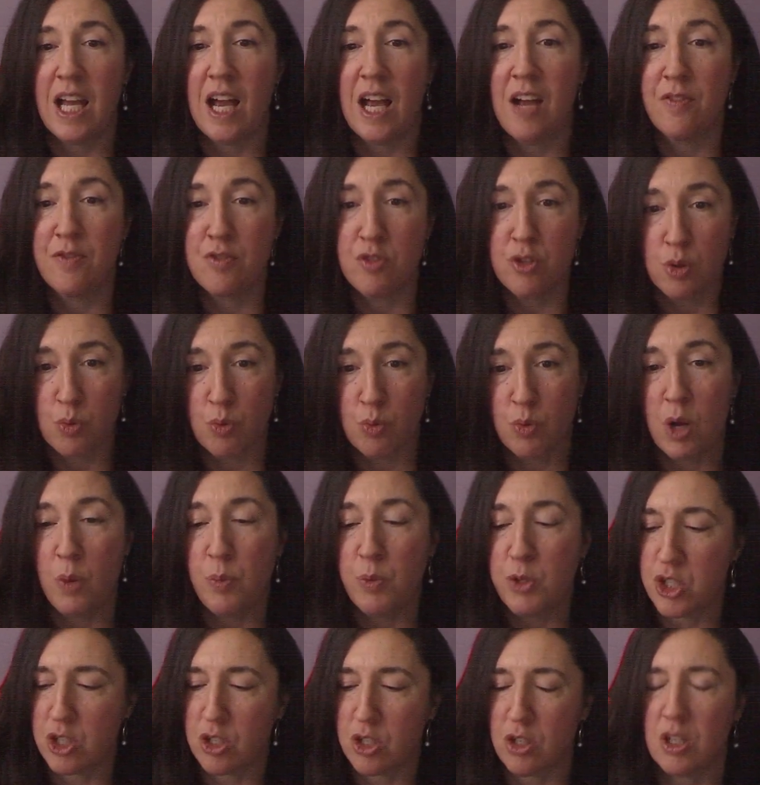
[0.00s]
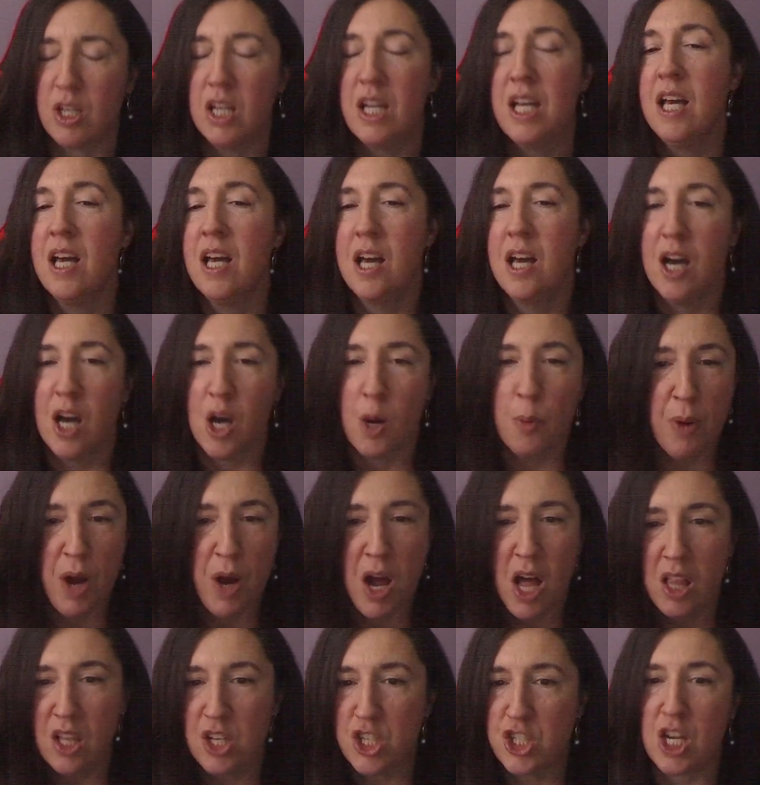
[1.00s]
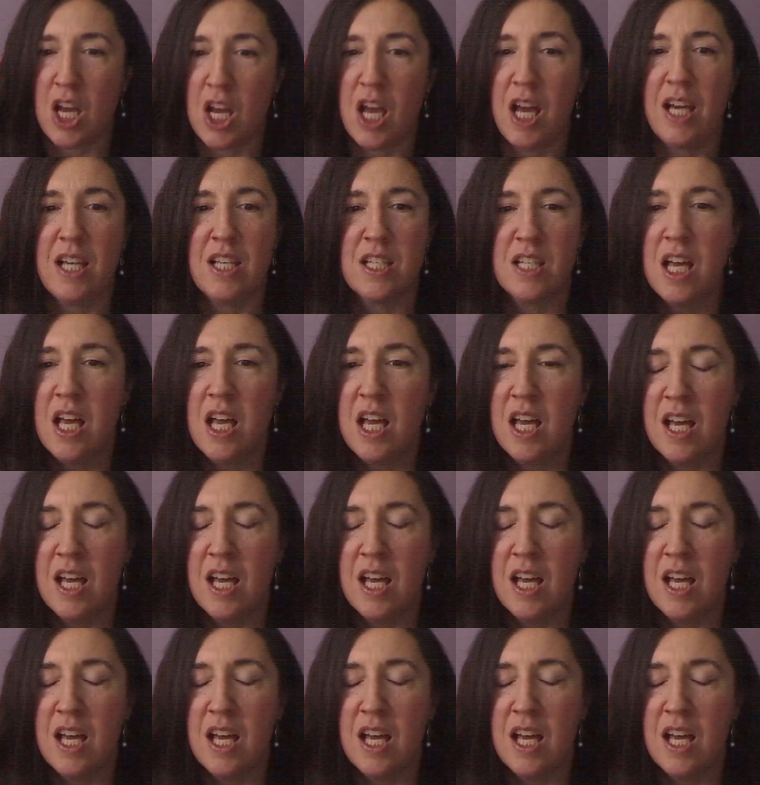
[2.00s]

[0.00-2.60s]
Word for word: After the rupture, apologize.